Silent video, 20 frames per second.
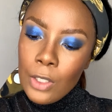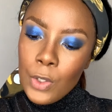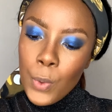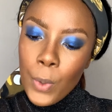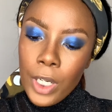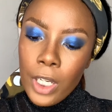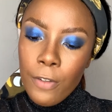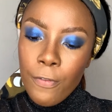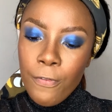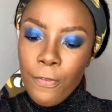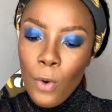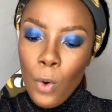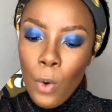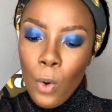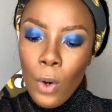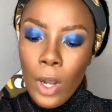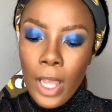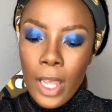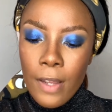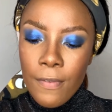
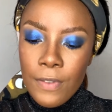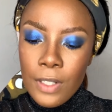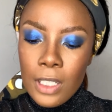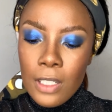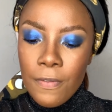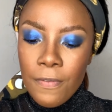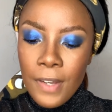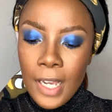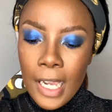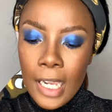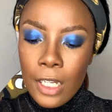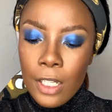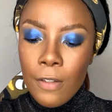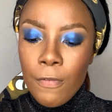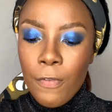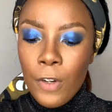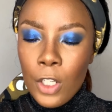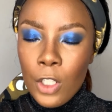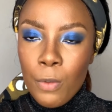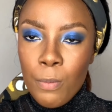24 Ever Defined
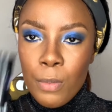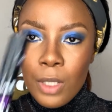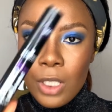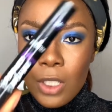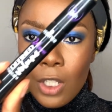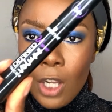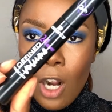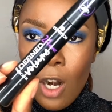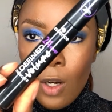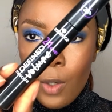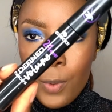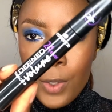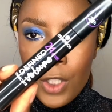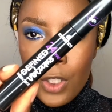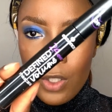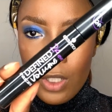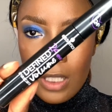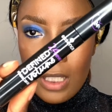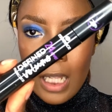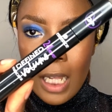Volume Mascara, which
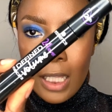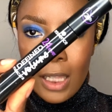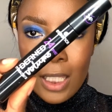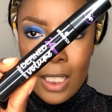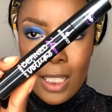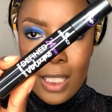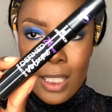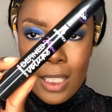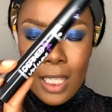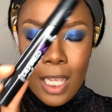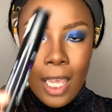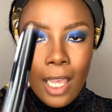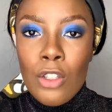looks like this.